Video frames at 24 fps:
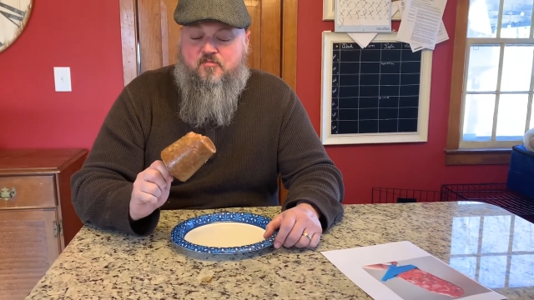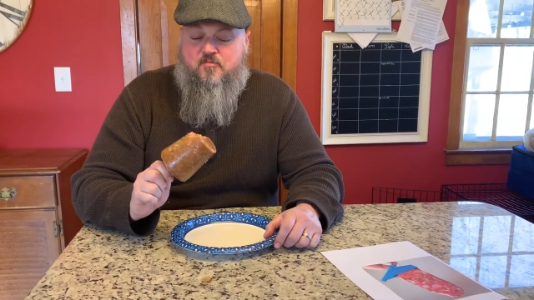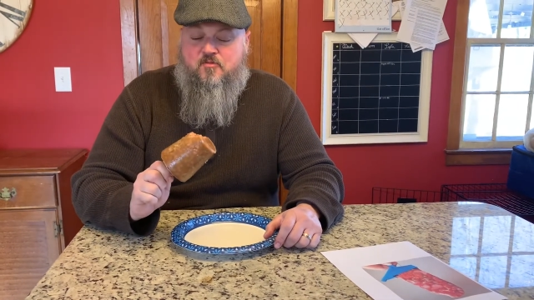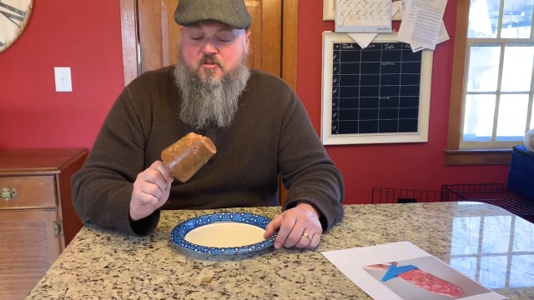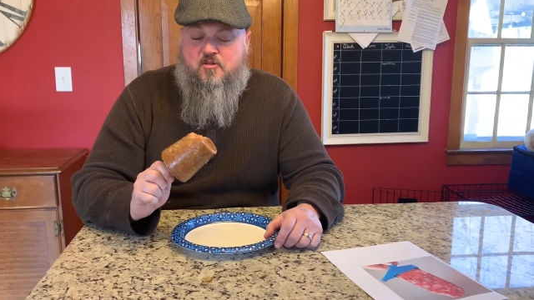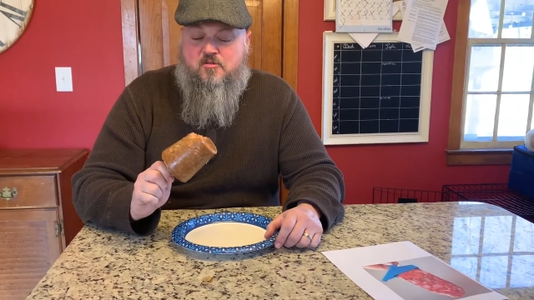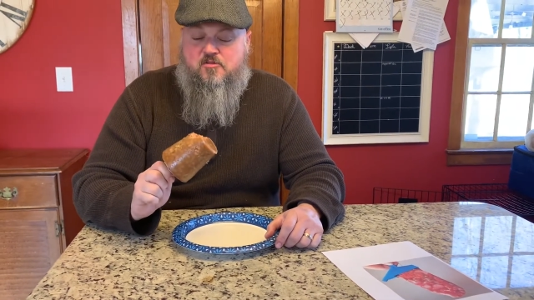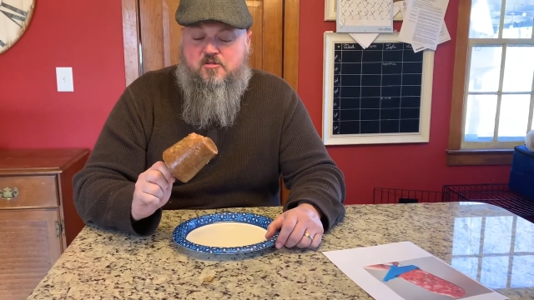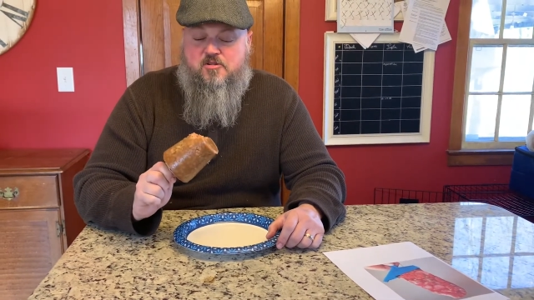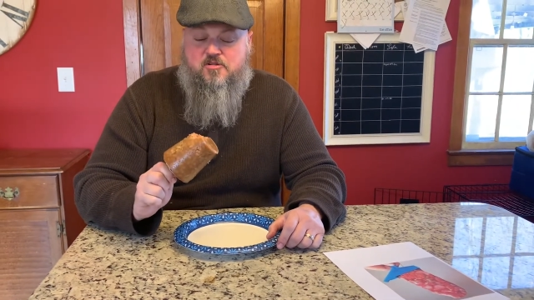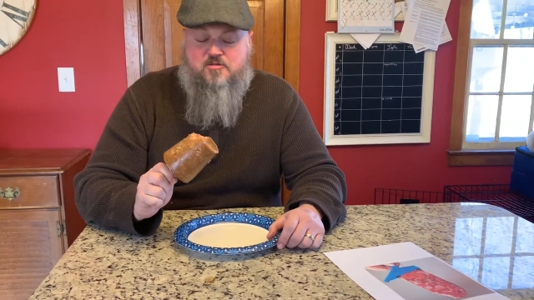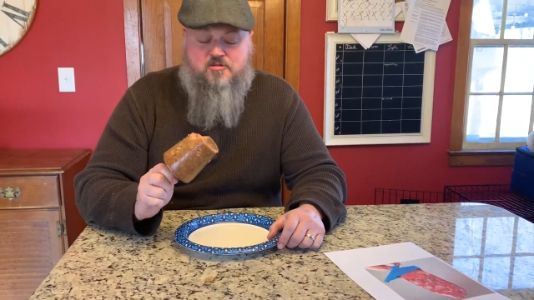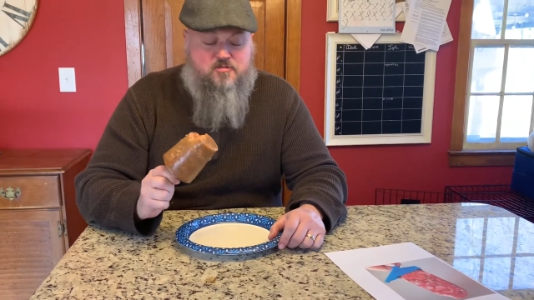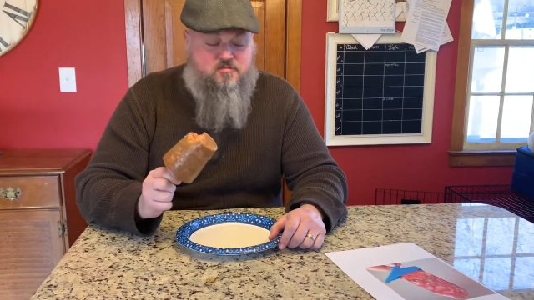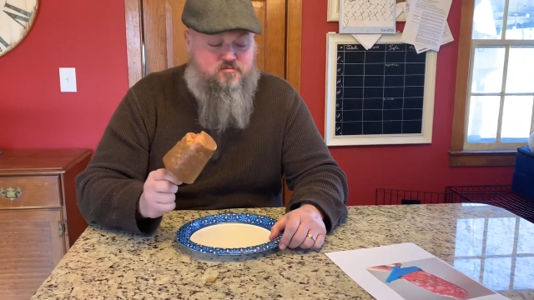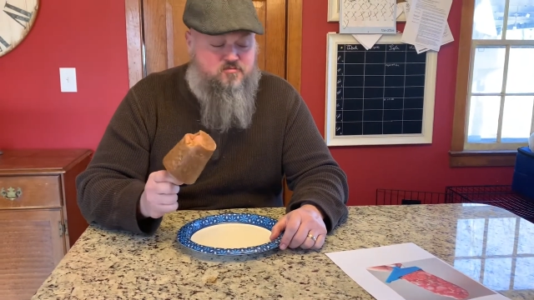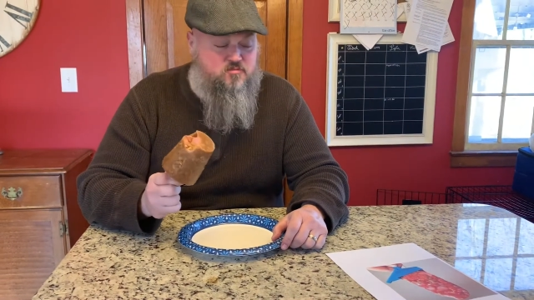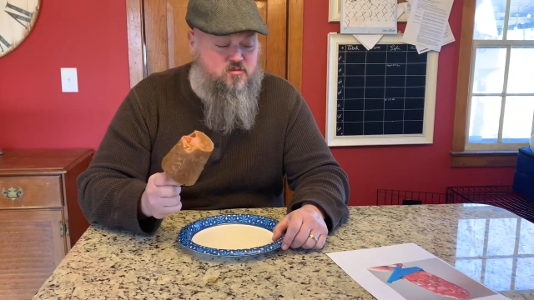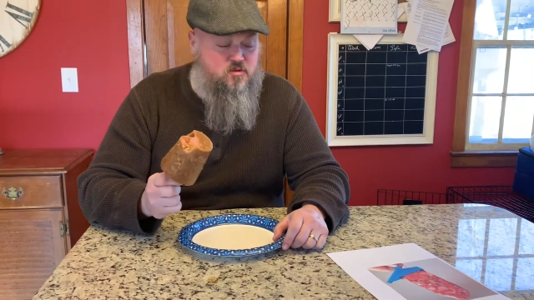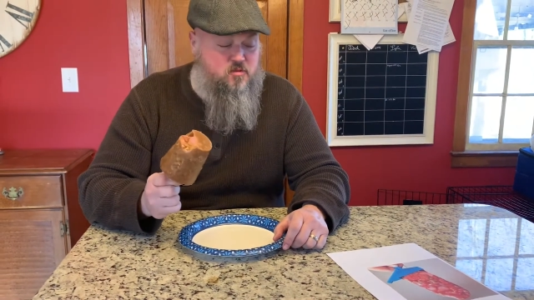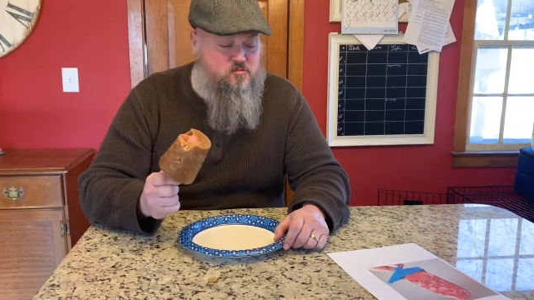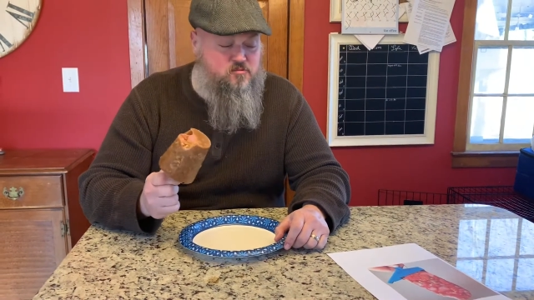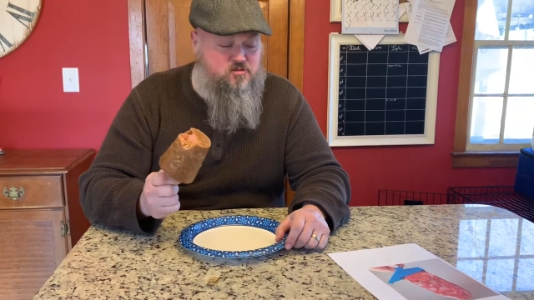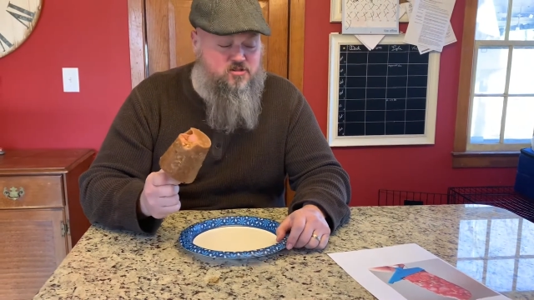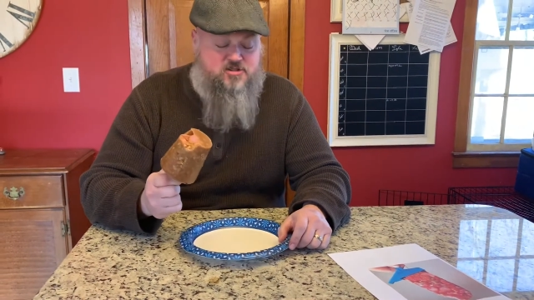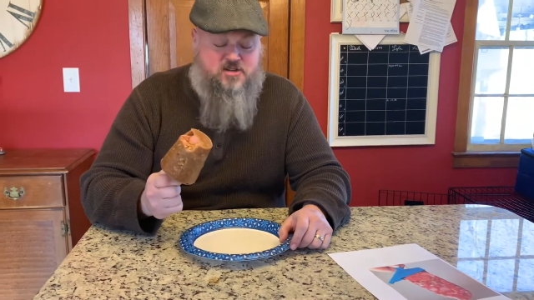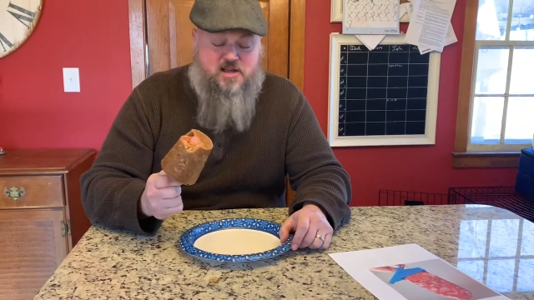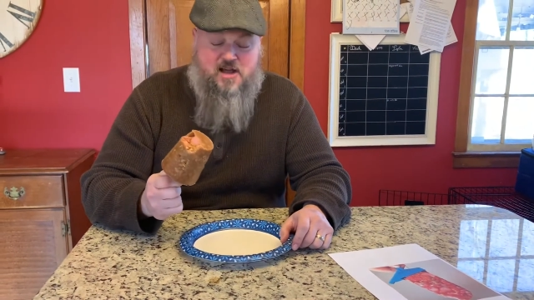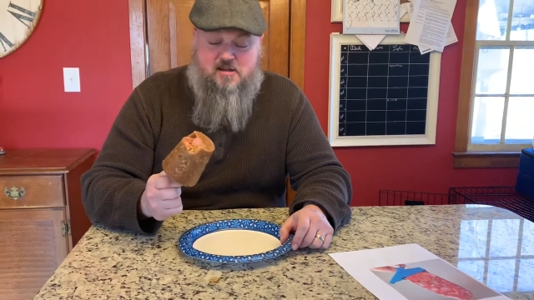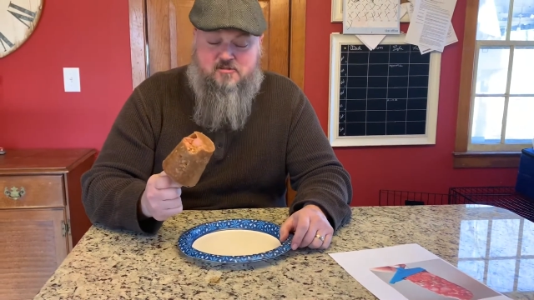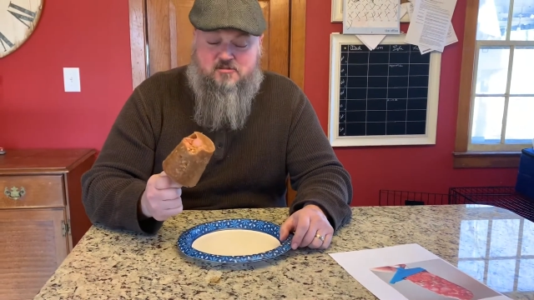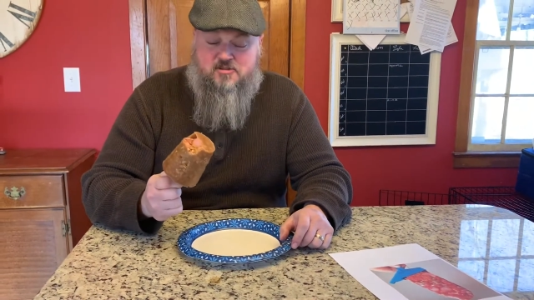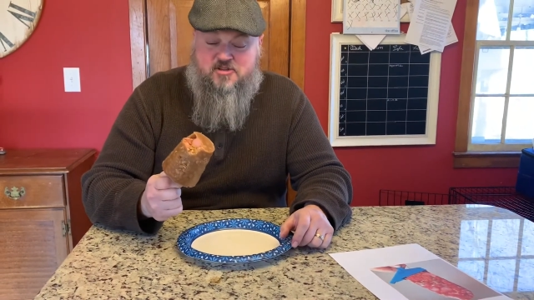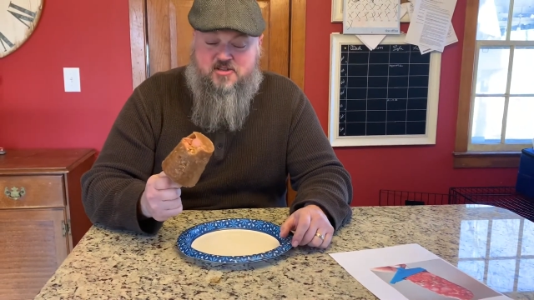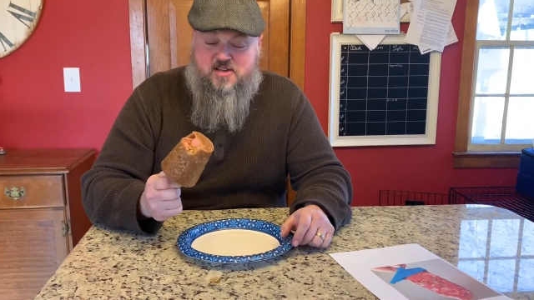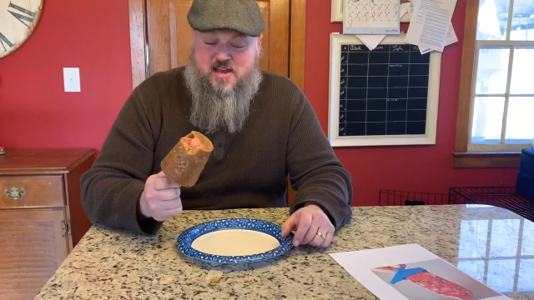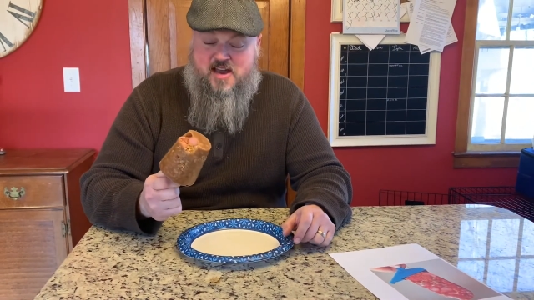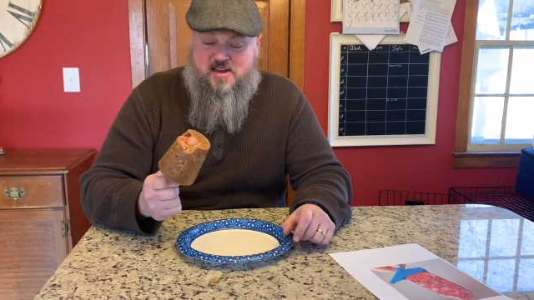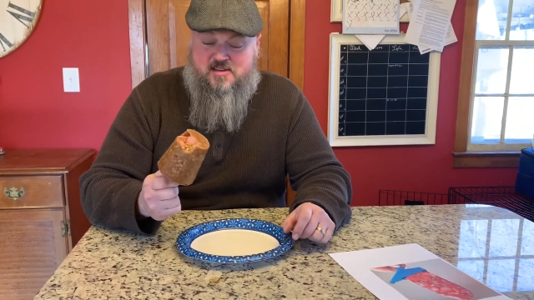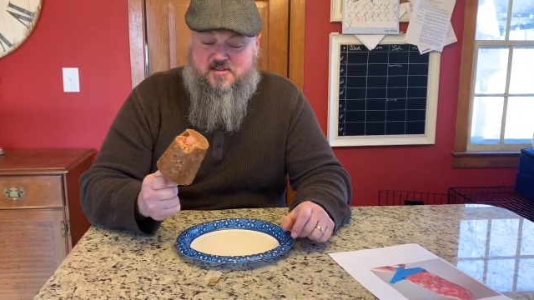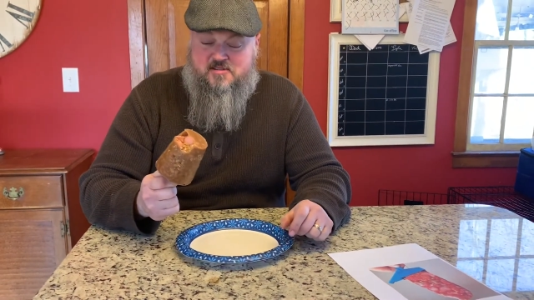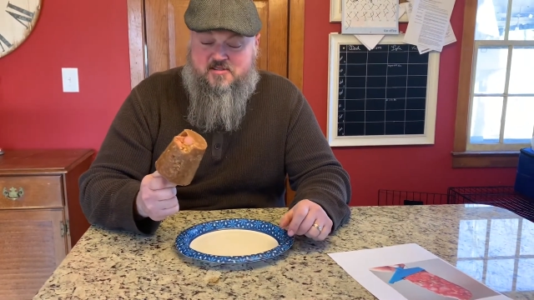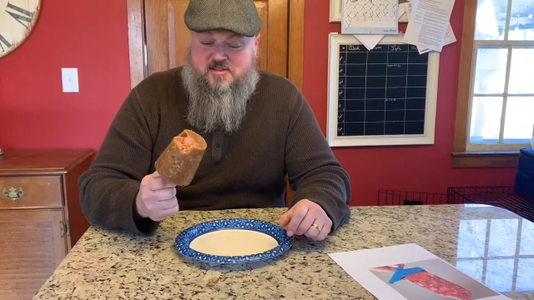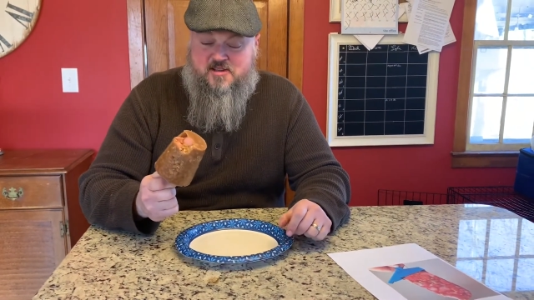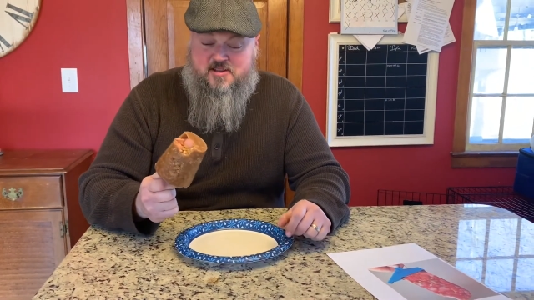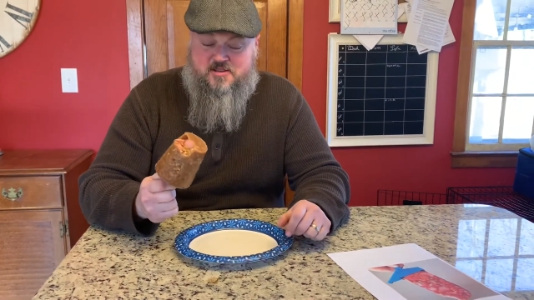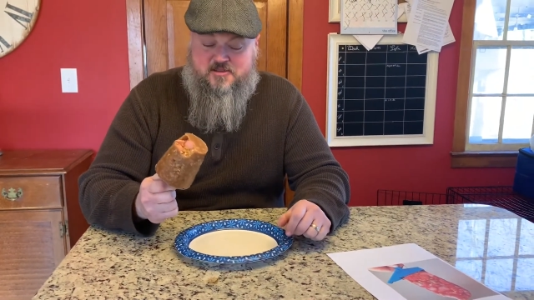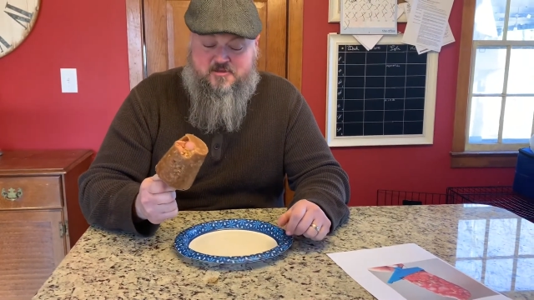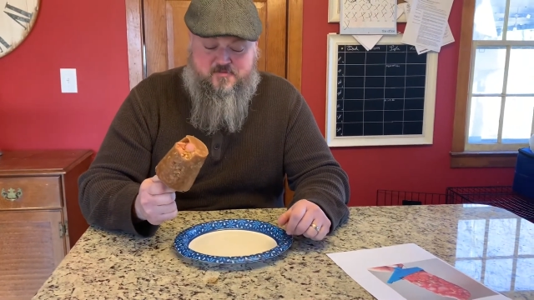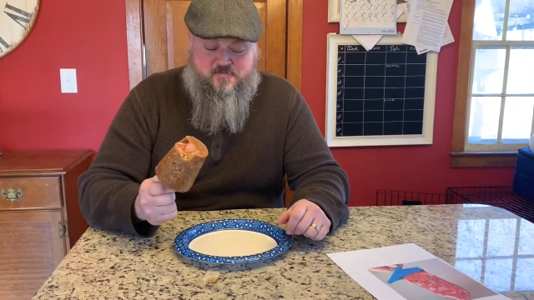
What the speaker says: You know, the downside to this